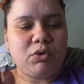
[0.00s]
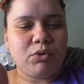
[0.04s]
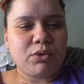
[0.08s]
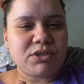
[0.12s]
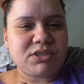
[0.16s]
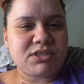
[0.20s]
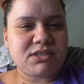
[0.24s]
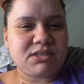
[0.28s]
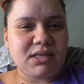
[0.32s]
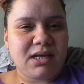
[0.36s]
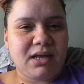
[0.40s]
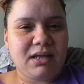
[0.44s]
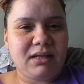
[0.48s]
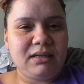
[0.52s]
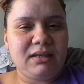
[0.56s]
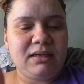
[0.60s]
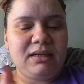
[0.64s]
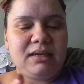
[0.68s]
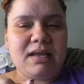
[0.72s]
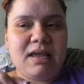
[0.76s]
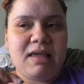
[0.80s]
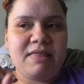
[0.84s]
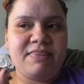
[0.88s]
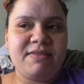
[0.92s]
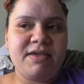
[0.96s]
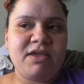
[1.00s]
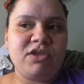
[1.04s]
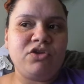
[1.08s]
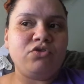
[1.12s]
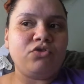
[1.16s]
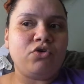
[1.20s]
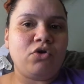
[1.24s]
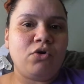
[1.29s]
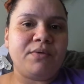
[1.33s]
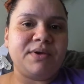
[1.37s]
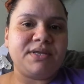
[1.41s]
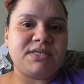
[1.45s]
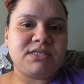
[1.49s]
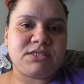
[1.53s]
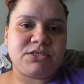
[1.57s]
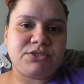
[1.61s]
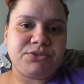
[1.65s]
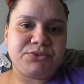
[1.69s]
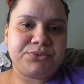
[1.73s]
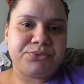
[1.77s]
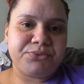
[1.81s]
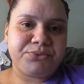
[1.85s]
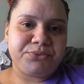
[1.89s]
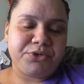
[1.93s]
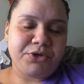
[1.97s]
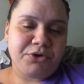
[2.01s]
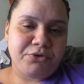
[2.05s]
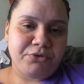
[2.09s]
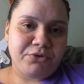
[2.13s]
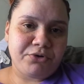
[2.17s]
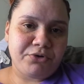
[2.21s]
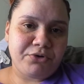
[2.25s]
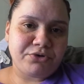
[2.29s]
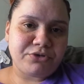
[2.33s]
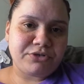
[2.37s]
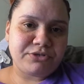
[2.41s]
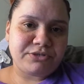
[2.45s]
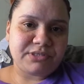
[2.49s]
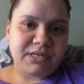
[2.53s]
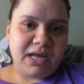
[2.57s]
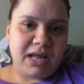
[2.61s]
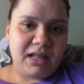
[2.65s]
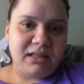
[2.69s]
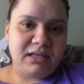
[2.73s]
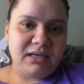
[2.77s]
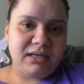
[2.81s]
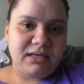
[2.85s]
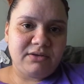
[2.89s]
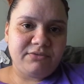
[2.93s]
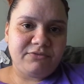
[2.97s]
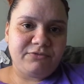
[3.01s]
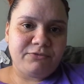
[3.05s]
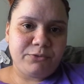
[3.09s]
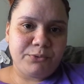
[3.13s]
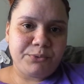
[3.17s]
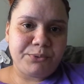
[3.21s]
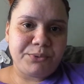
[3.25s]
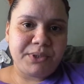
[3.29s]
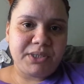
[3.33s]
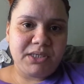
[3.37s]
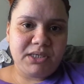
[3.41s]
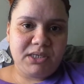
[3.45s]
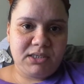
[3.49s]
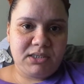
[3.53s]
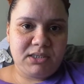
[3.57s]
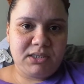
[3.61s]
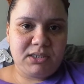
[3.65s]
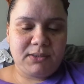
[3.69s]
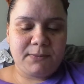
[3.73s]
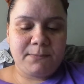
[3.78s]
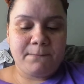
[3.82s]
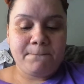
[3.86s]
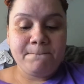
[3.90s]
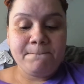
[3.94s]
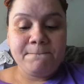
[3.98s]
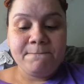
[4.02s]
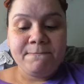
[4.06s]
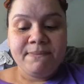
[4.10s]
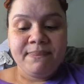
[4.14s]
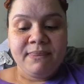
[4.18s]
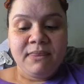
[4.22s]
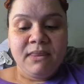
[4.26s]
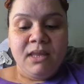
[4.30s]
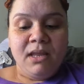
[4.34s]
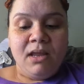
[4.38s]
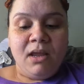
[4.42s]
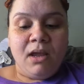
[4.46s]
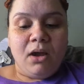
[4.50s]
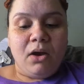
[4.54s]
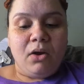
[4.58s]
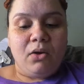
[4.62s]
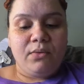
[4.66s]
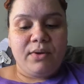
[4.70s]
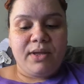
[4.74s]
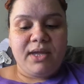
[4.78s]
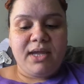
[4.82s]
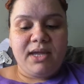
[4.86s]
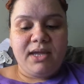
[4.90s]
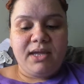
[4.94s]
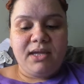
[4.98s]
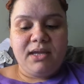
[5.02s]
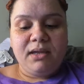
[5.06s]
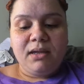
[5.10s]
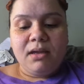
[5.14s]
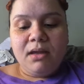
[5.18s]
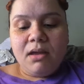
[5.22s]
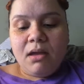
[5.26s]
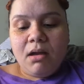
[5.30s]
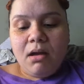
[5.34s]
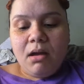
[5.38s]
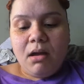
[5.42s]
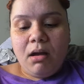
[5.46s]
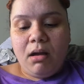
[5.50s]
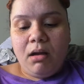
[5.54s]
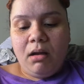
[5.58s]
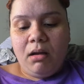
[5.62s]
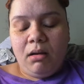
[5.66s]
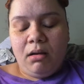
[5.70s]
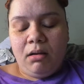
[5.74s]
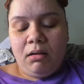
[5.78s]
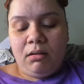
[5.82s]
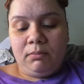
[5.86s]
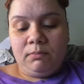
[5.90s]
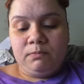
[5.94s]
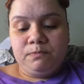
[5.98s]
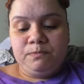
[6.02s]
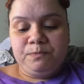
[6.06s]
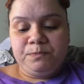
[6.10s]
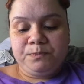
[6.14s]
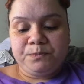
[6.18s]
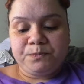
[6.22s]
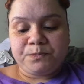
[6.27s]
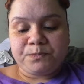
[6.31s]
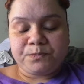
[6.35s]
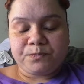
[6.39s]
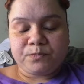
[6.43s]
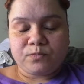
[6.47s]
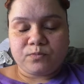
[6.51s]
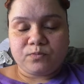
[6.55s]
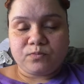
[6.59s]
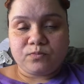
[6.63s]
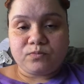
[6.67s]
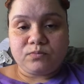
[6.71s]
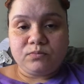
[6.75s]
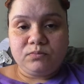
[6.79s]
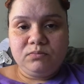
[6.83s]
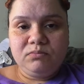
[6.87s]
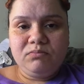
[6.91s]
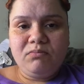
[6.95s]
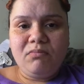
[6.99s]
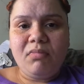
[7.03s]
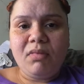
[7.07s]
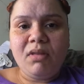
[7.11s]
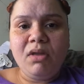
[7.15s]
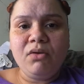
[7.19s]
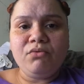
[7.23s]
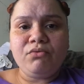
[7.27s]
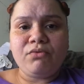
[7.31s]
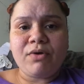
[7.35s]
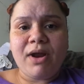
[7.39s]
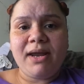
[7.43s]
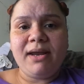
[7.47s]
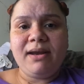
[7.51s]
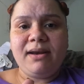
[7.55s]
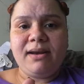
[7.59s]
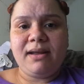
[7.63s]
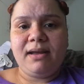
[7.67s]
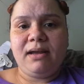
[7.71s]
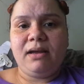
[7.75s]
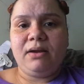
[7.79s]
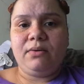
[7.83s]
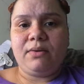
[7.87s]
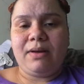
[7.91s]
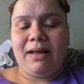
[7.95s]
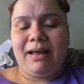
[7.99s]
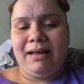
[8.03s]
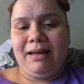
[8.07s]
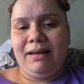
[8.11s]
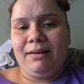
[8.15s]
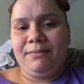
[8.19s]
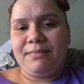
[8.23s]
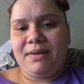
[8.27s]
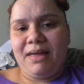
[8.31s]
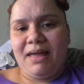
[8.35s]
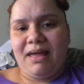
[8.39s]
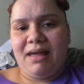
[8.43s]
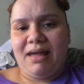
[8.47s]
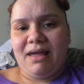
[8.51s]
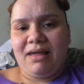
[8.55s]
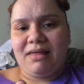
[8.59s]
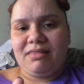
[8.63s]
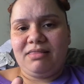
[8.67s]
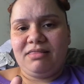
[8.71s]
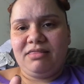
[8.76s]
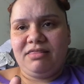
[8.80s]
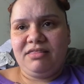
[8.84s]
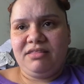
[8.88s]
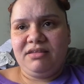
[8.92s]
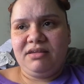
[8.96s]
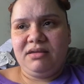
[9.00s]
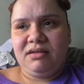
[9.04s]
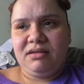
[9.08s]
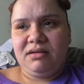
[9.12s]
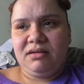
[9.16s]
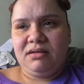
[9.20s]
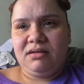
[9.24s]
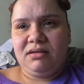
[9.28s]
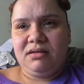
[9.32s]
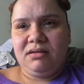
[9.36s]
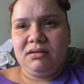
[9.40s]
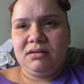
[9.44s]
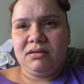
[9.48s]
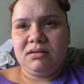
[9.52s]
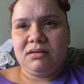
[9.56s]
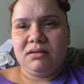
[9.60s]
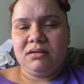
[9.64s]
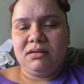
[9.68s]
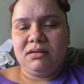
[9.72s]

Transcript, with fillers: or solid, and then you go into your solid food eating. Okay, um, right now I'm at the,